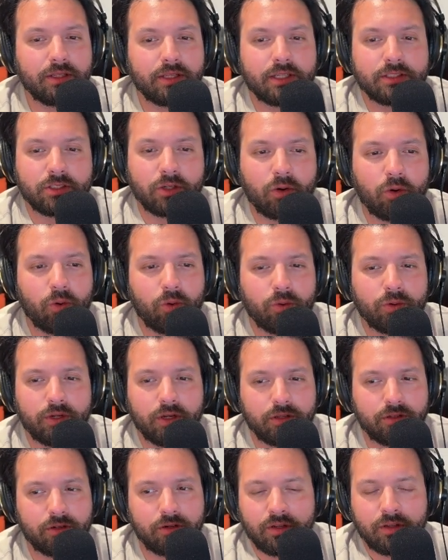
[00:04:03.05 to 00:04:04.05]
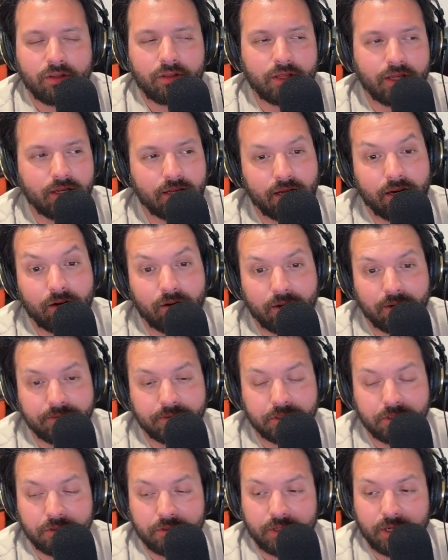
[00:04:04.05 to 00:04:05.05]
that's a whole nother thing I don't have to
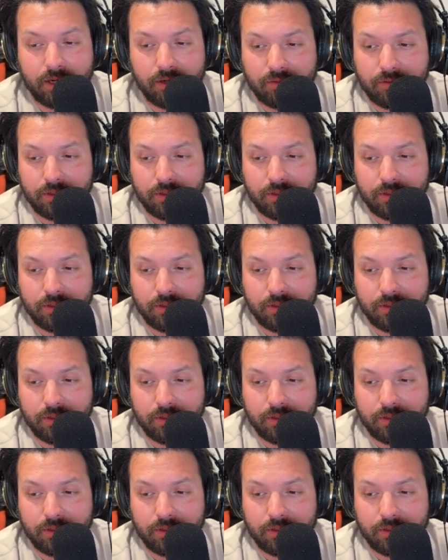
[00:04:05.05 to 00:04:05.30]
do now.